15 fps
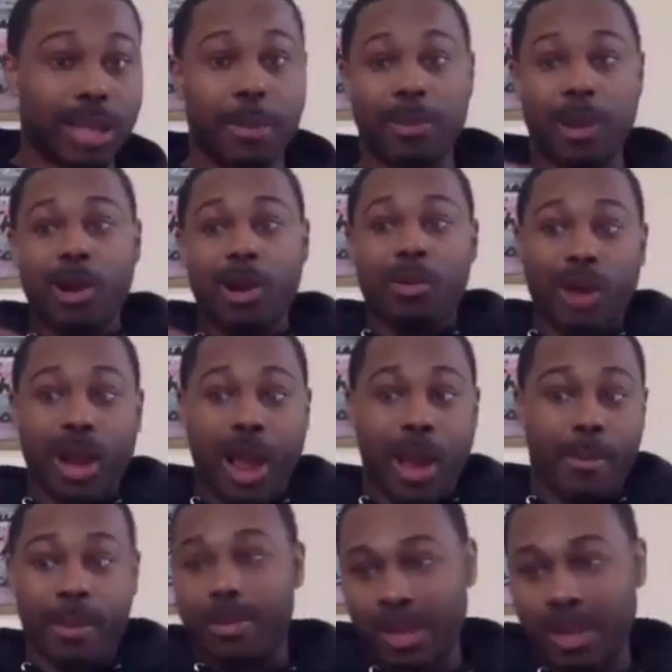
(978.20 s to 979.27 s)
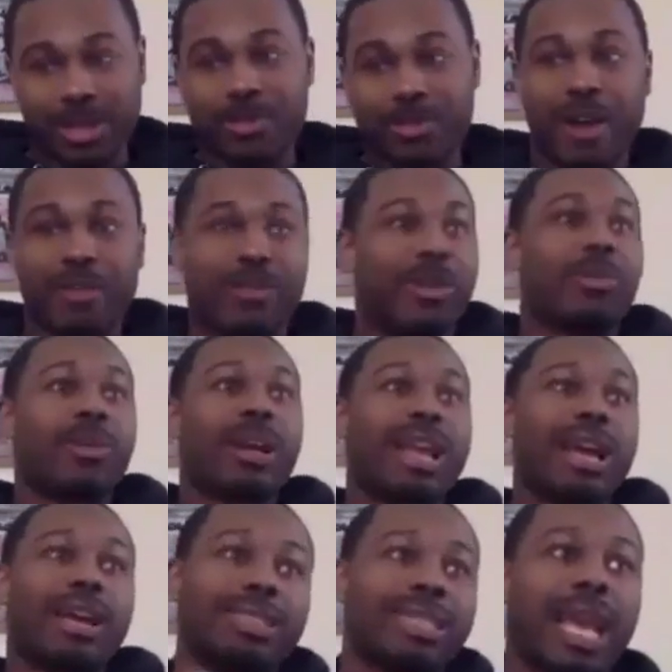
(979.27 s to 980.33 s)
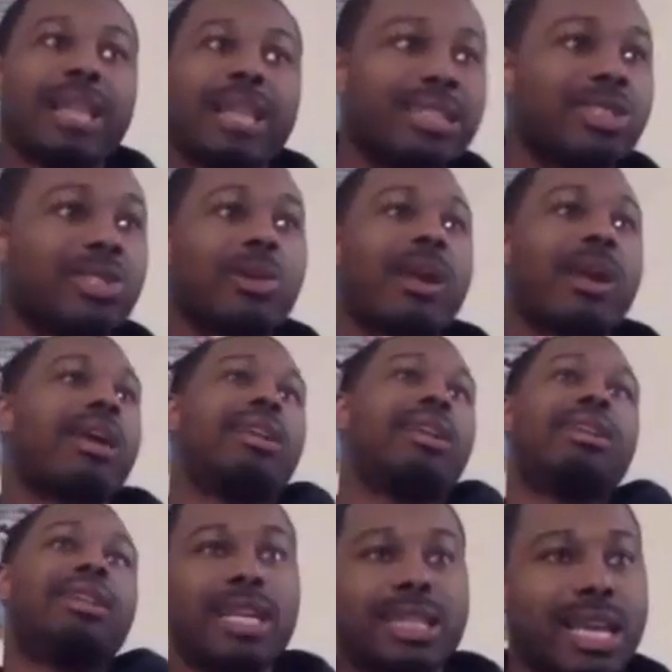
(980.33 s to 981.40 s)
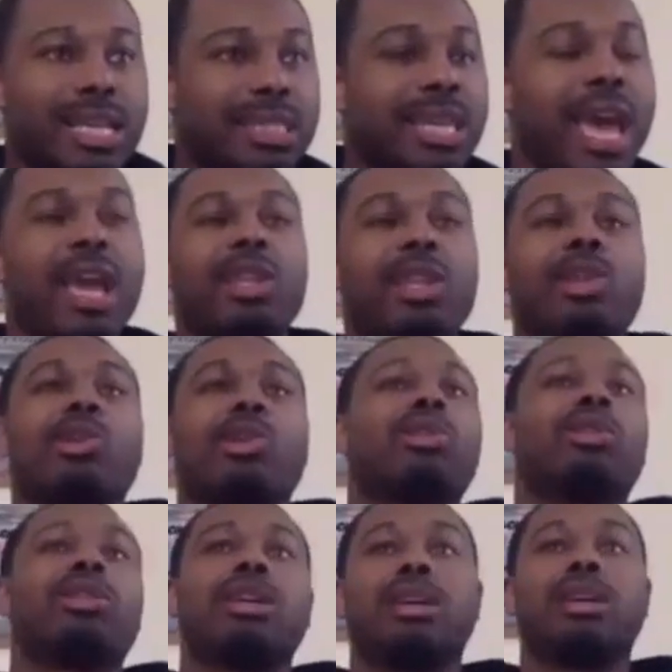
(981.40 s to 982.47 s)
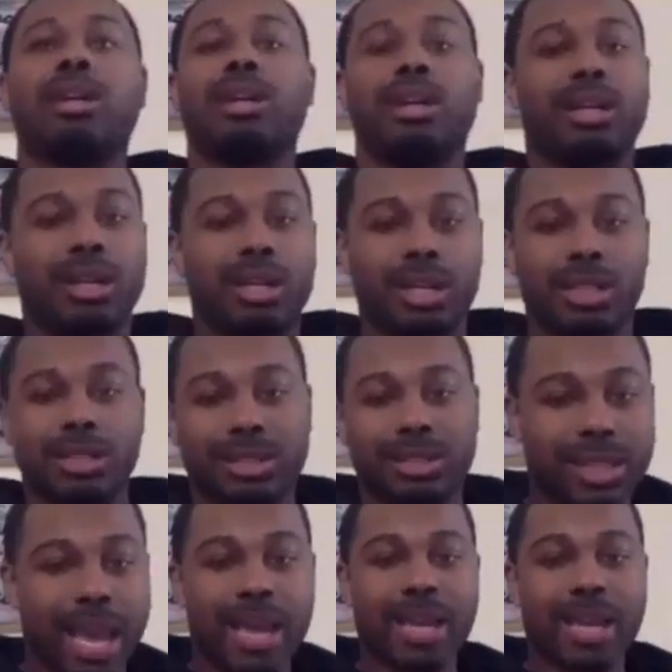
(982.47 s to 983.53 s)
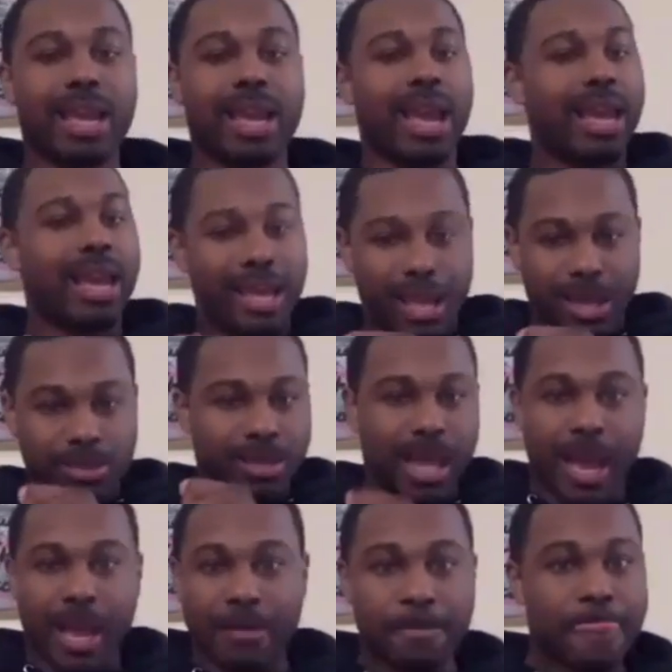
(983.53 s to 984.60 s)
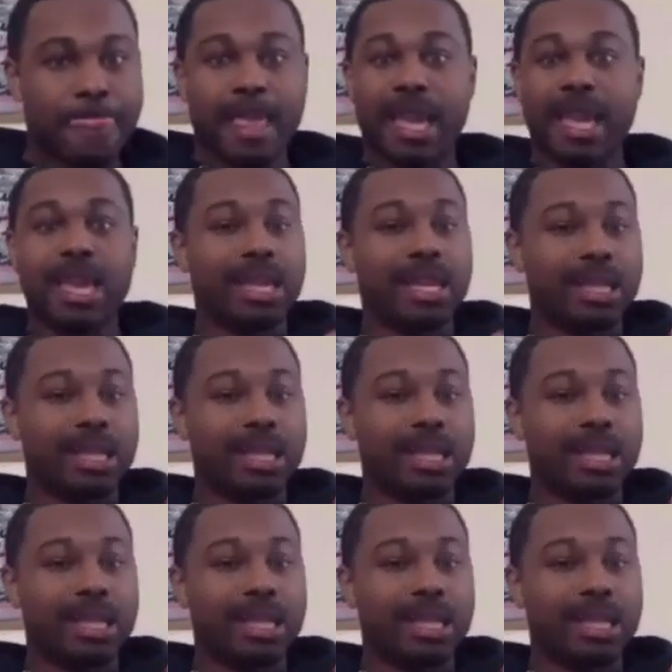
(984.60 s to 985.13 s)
I brought them around people that's on my phone right now. Jalen Drainer, you know, JJ Taylor, uh, Day Day Ames. Like